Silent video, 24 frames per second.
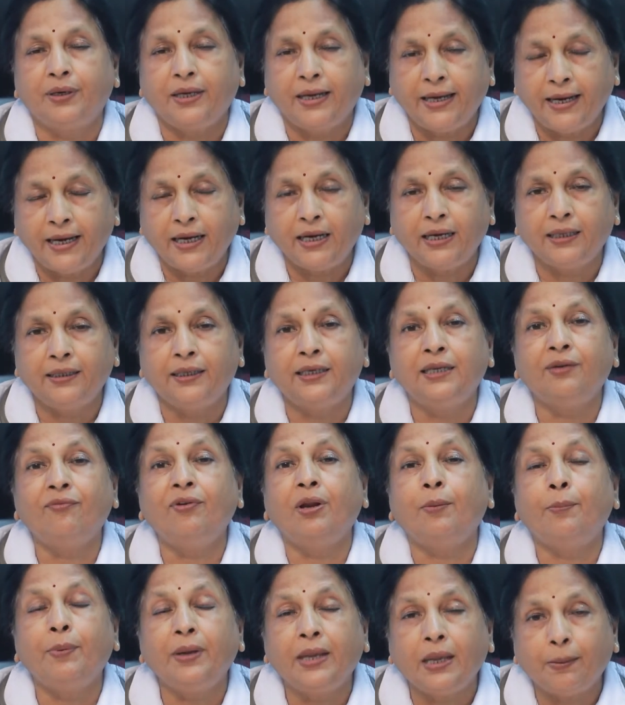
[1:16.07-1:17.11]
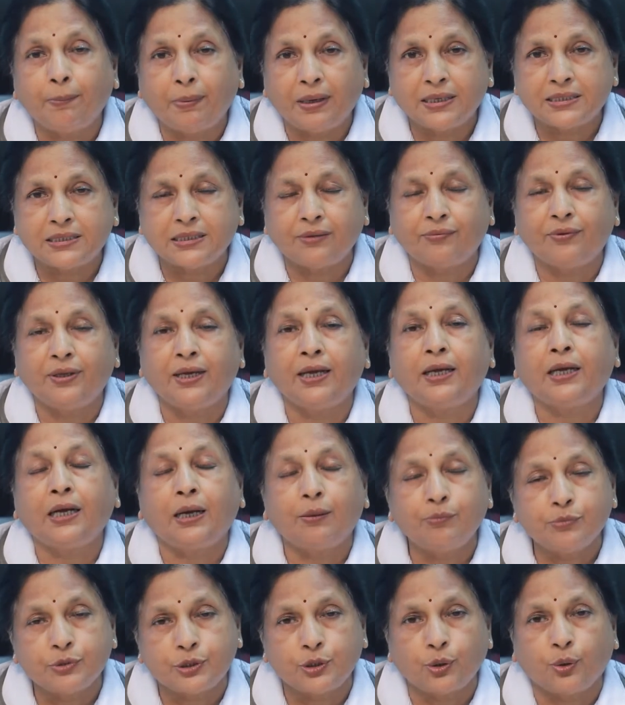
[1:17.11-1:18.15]
egg and the developing capacity of the egg
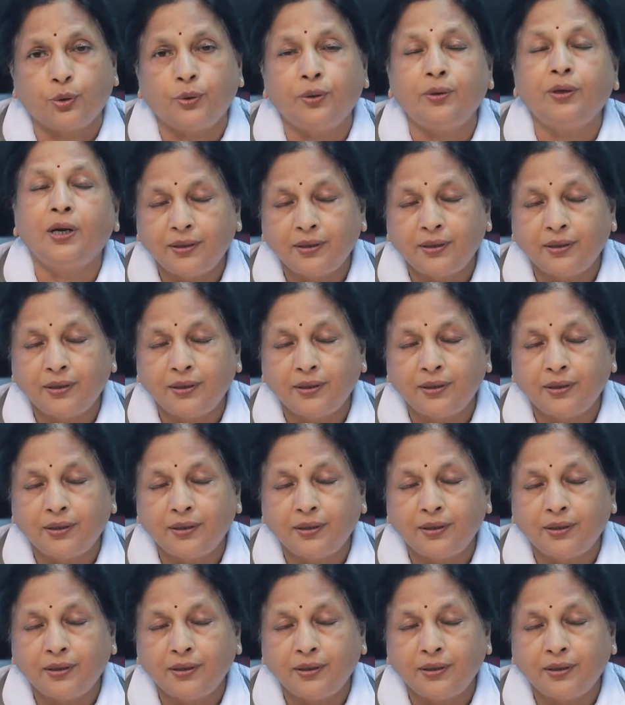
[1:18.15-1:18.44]
comes down